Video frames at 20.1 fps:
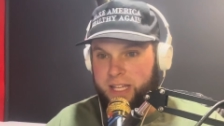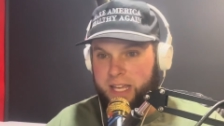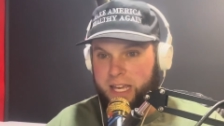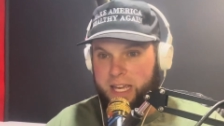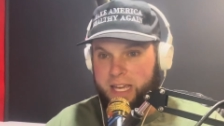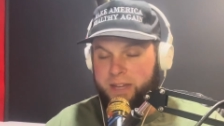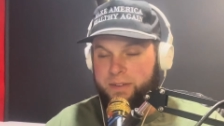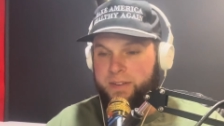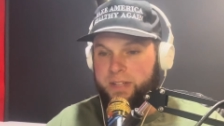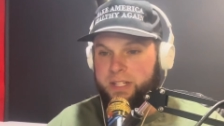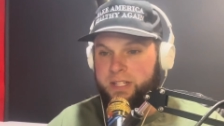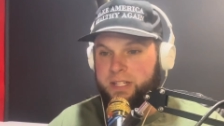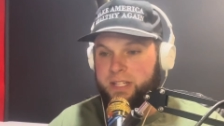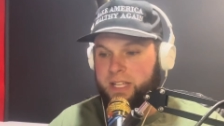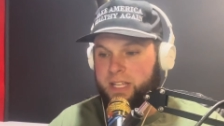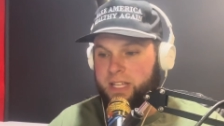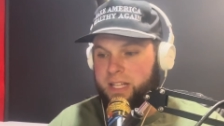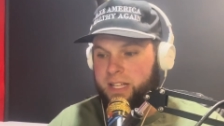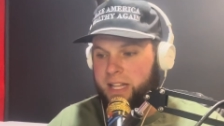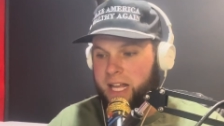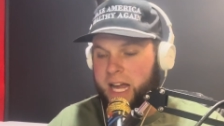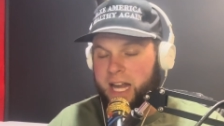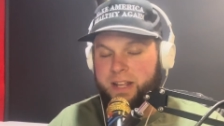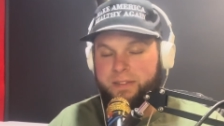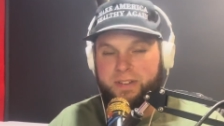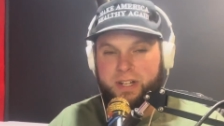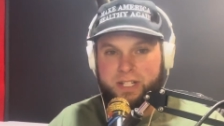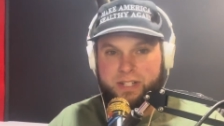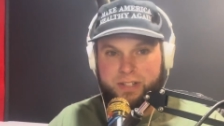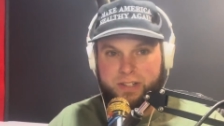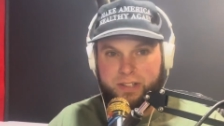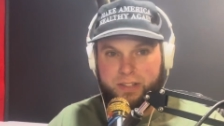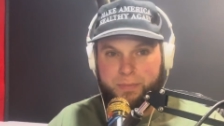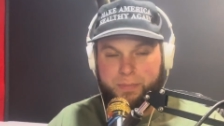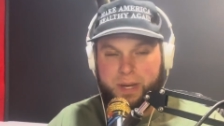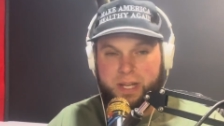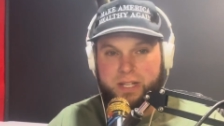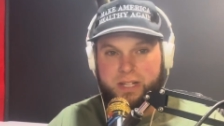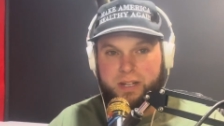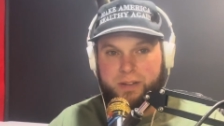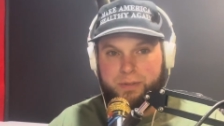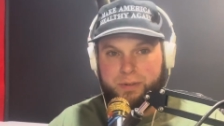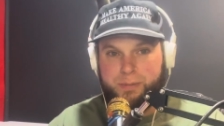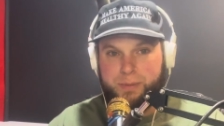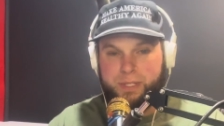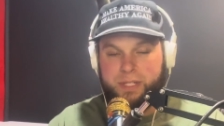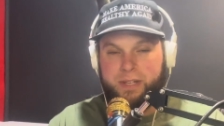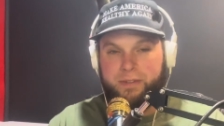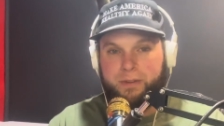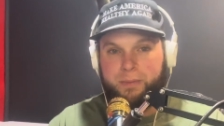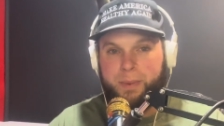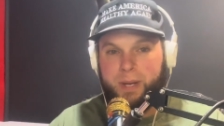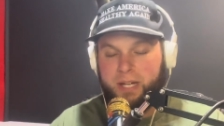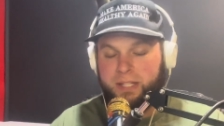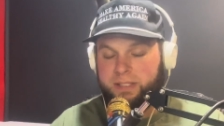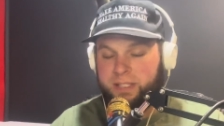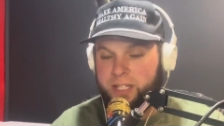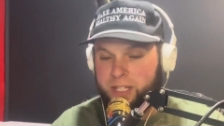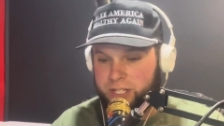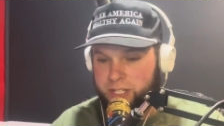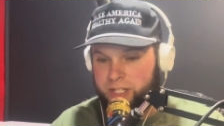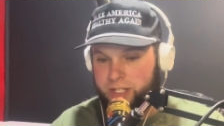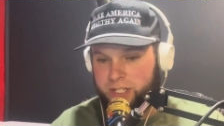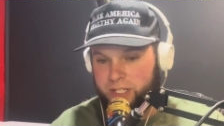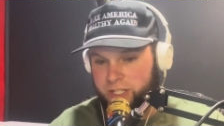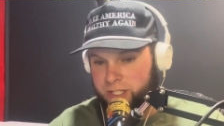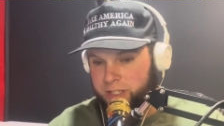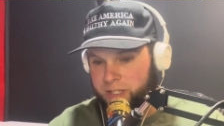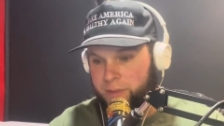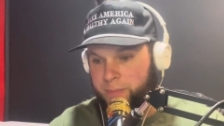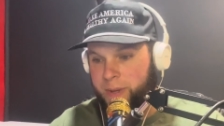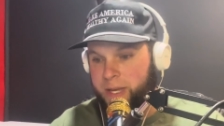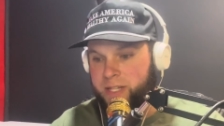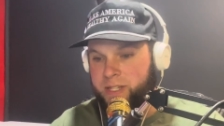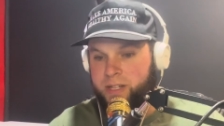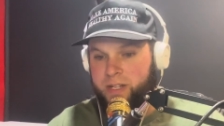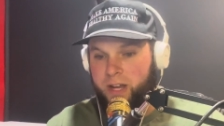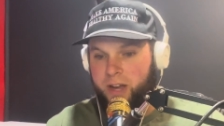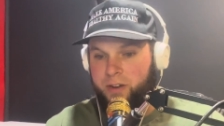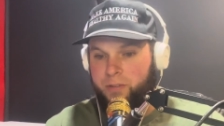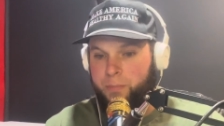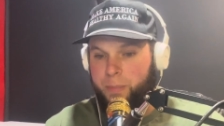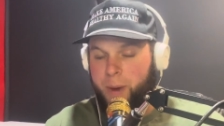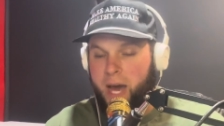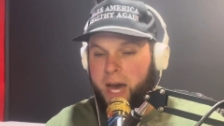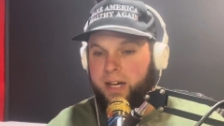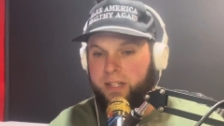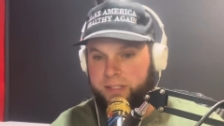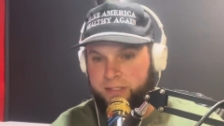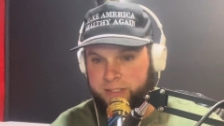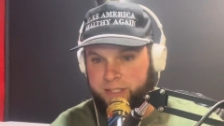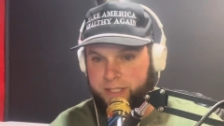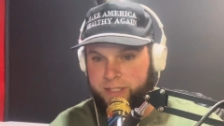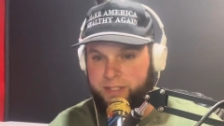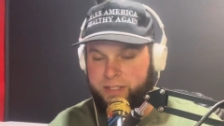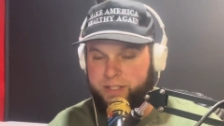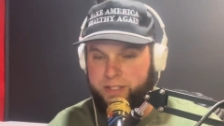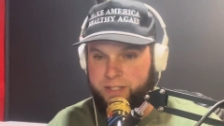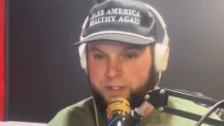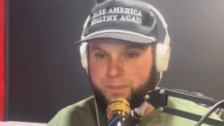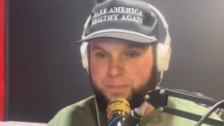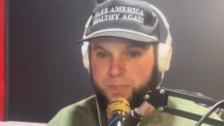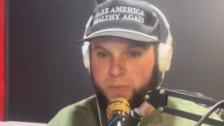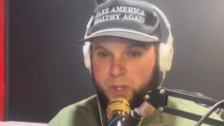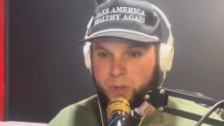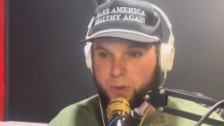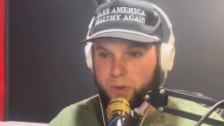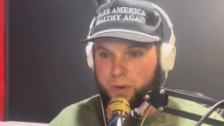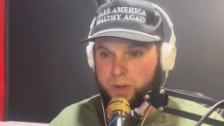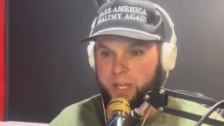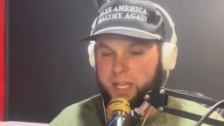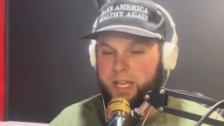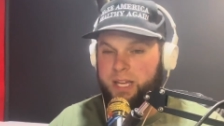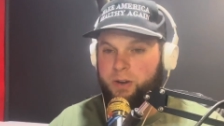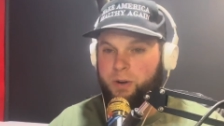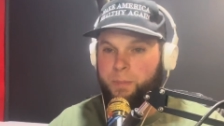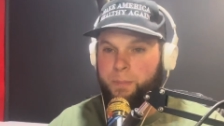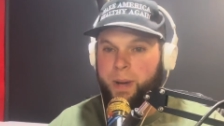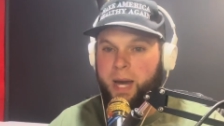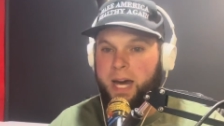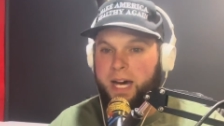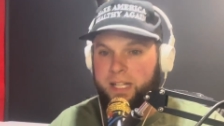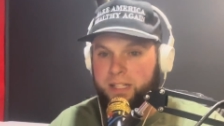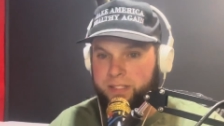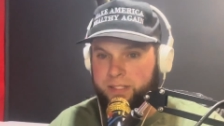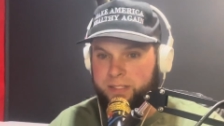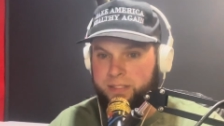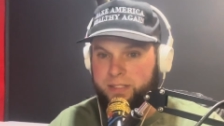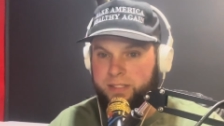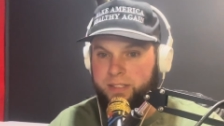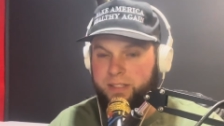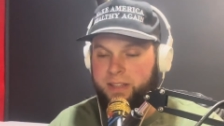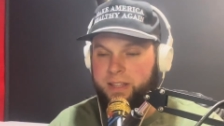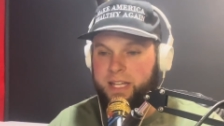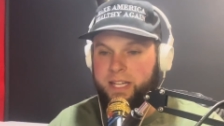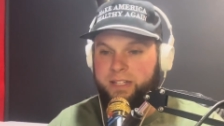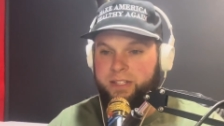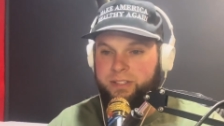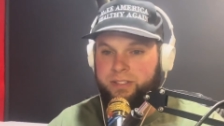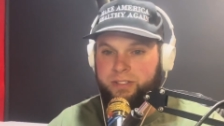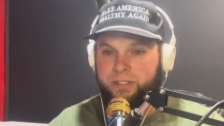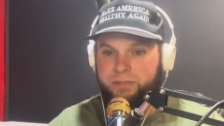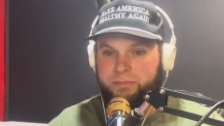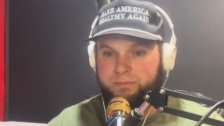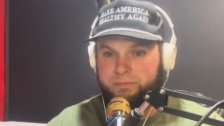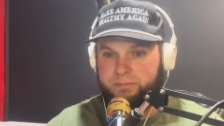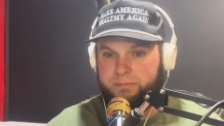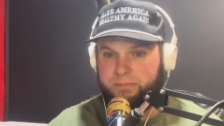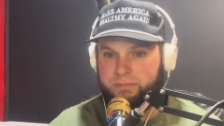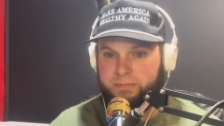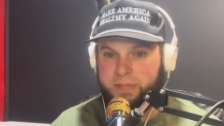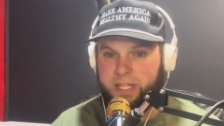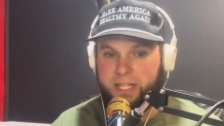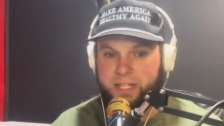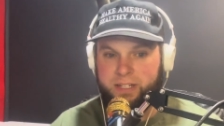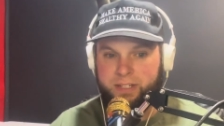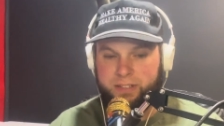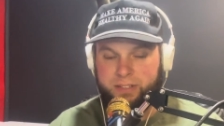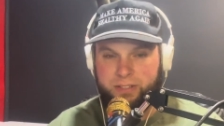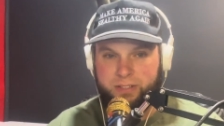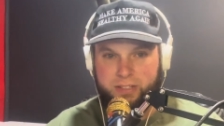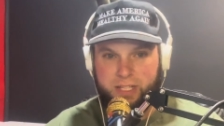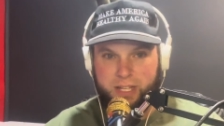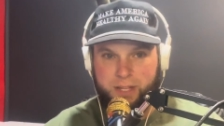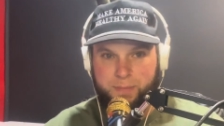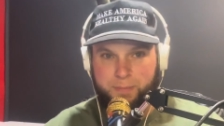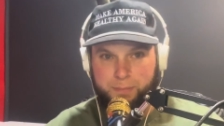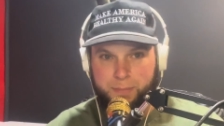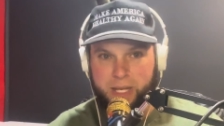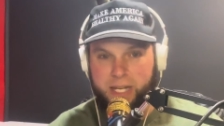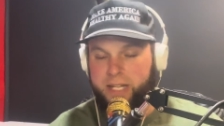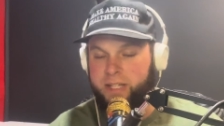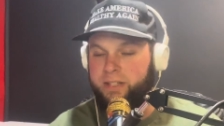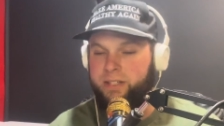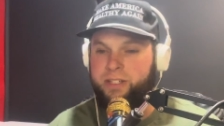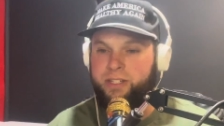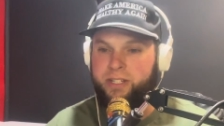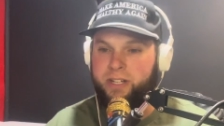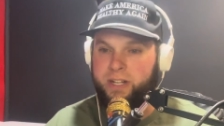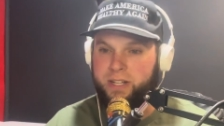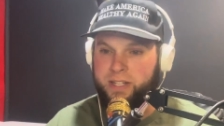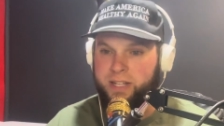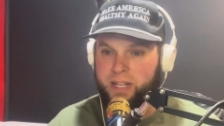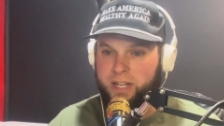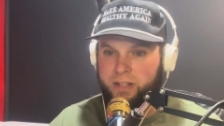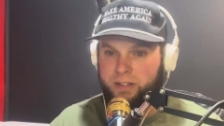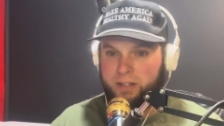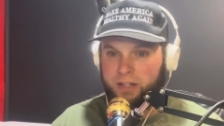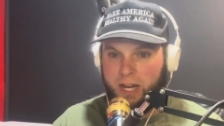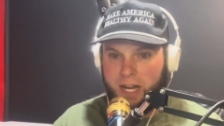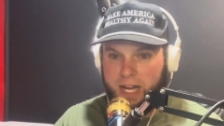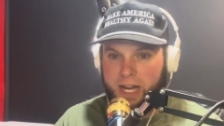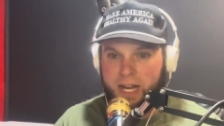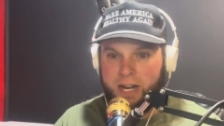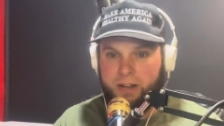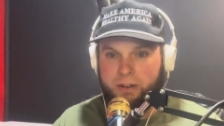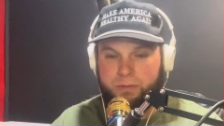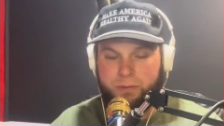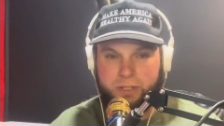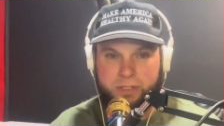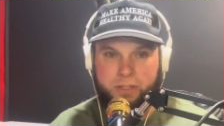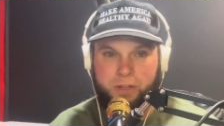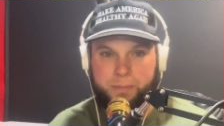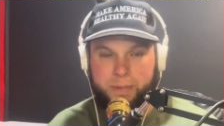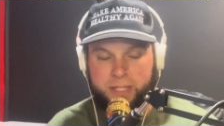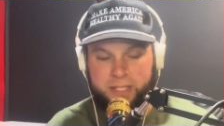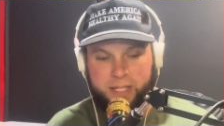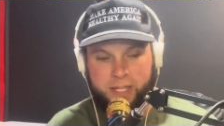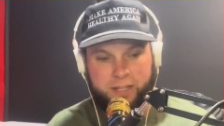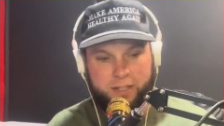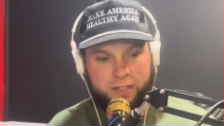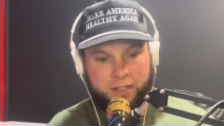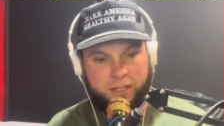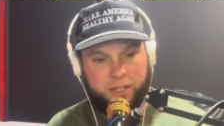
even not even necessarily the mention of a specific politician, just the mention of politics or policy, they just they just immediately shut it down. I don't want to talk about that.